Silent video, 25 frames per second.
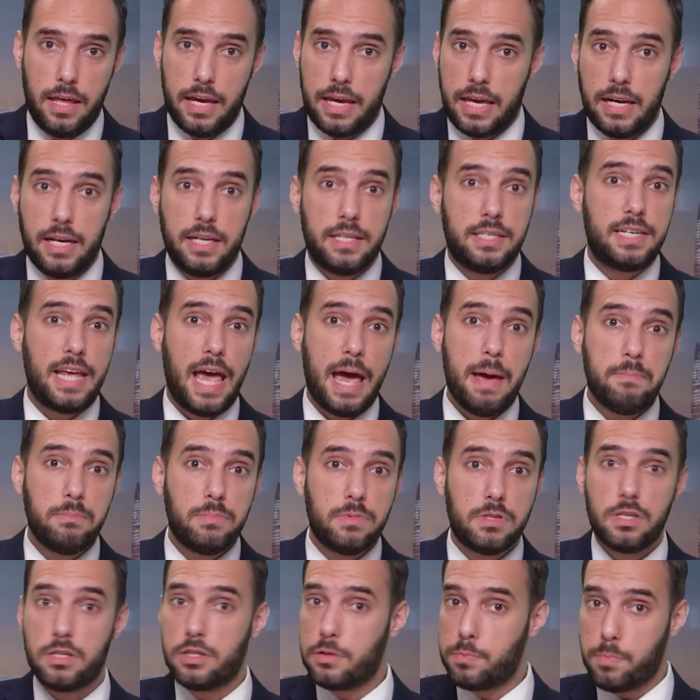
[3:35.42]
They can
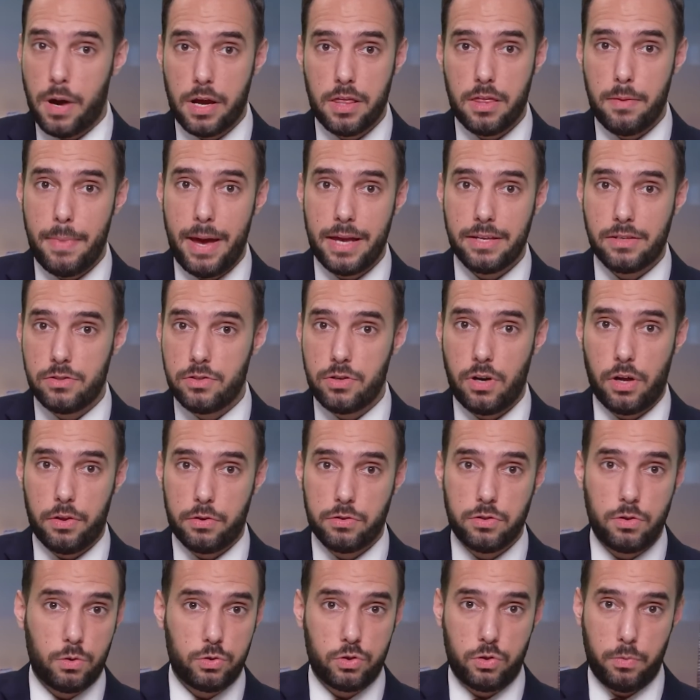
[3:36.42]
attempt to spread the message on their
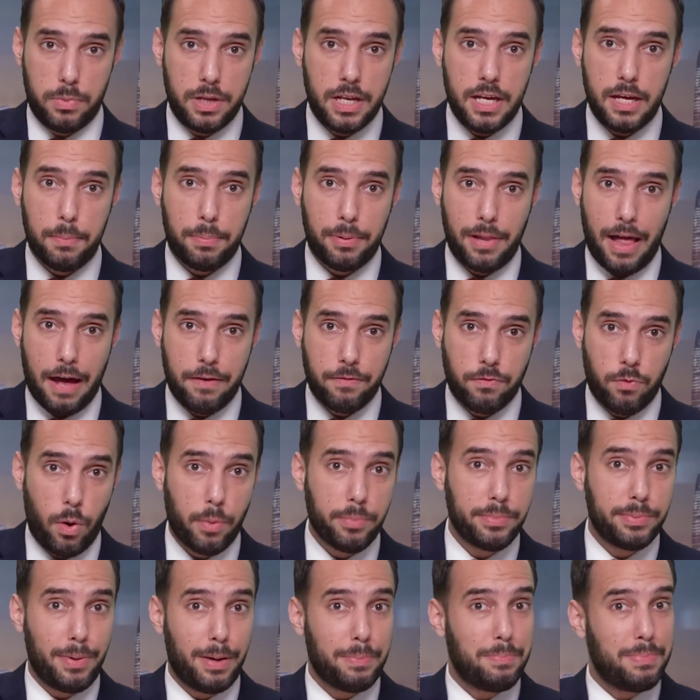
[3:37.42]
social media
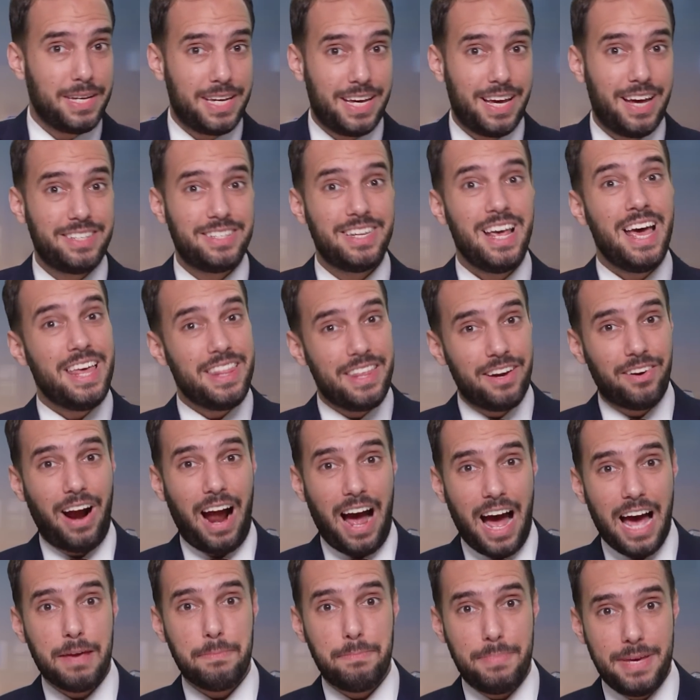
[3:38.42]
platforms, but because their
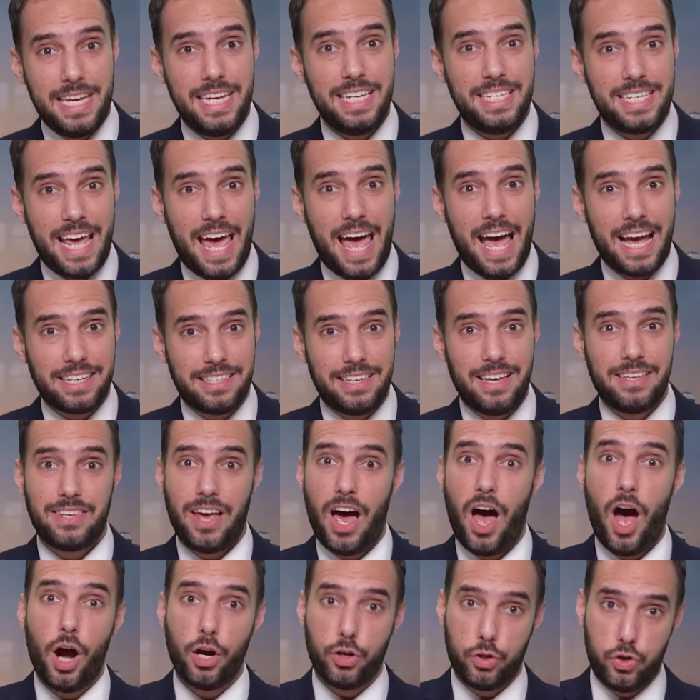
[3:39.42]
IP tag says
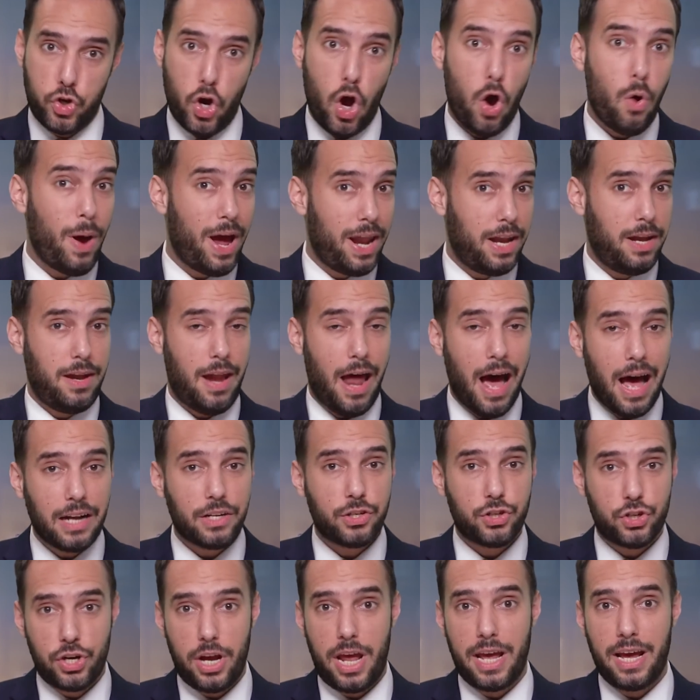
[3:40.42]
Hangzhou and
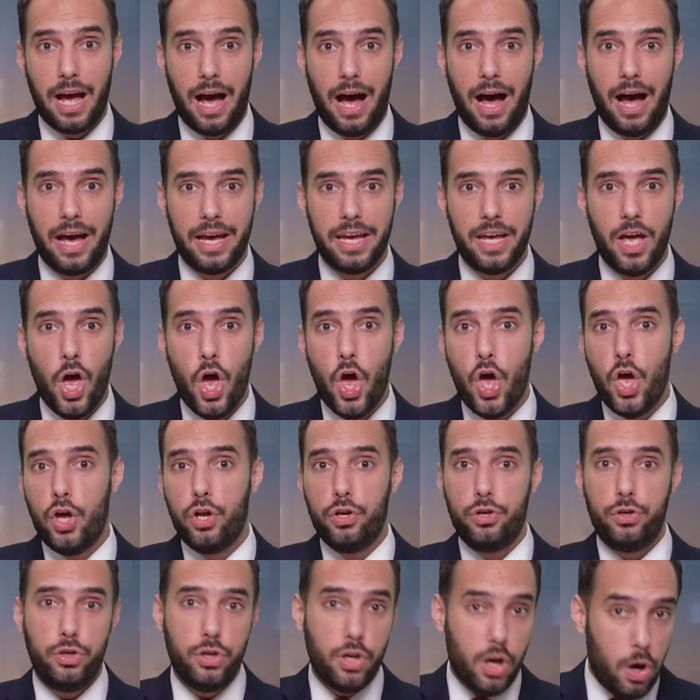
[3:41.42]
not Shanghai,
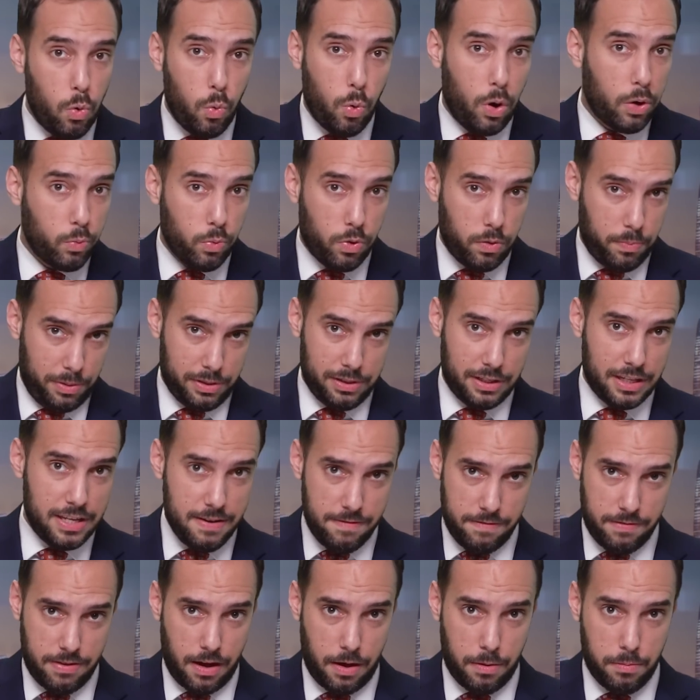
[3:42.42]
no one will
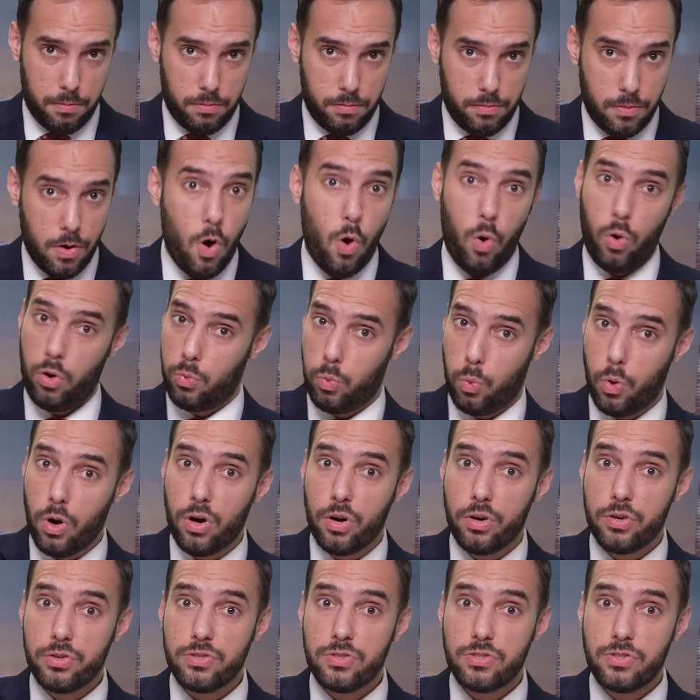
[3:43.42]
believe them. Or
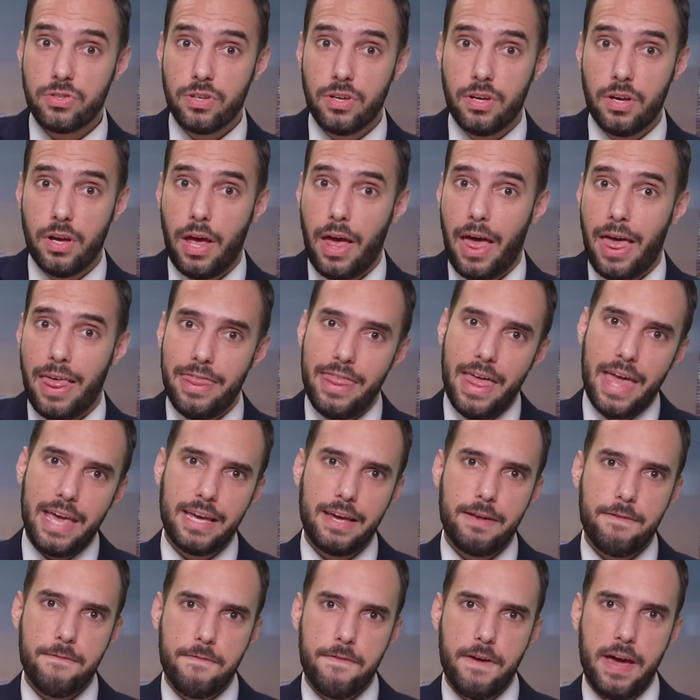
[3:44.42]
worse, they
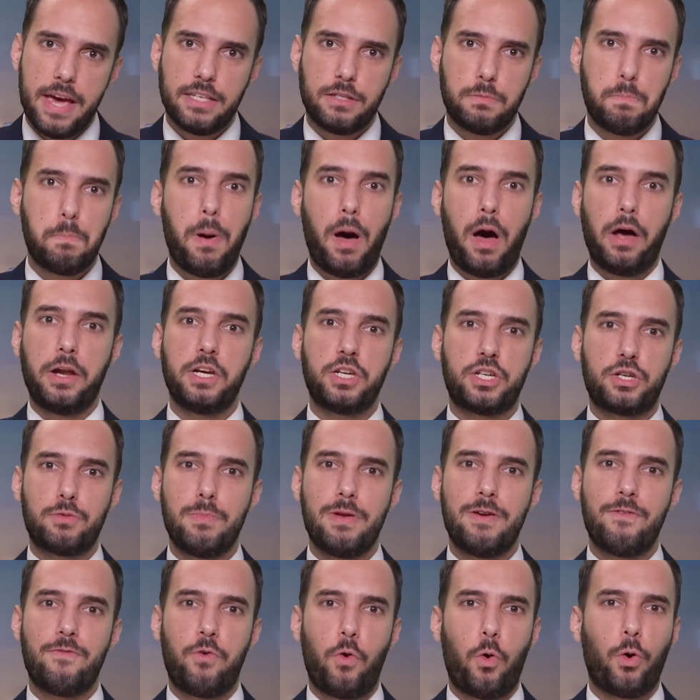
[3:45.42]
can face
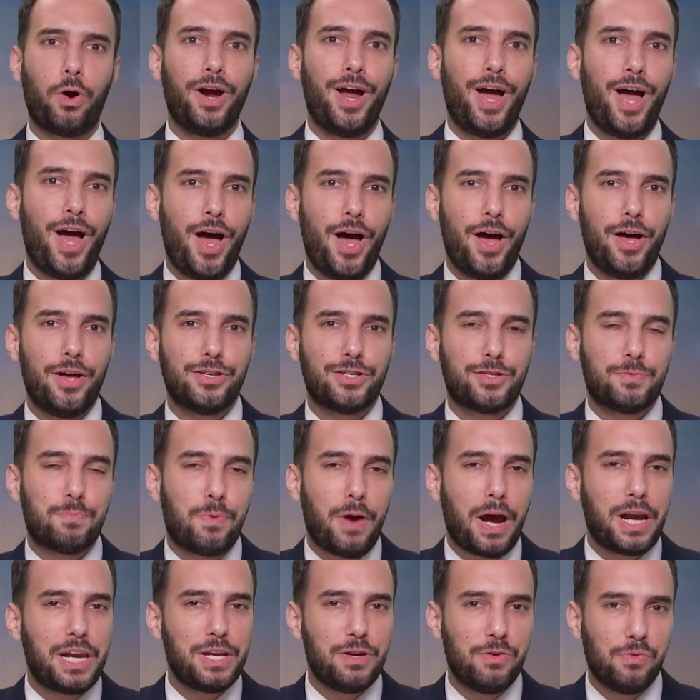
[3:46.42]
punishment for
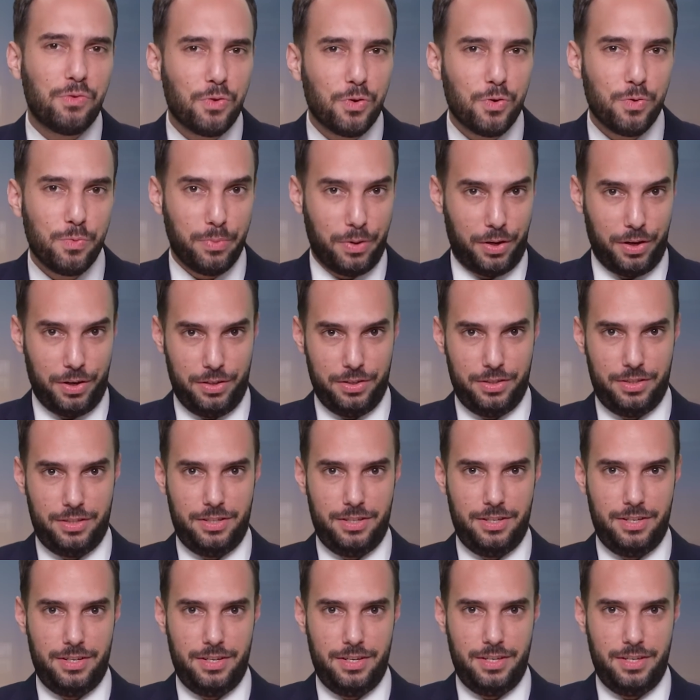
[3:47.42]
spreading rumors.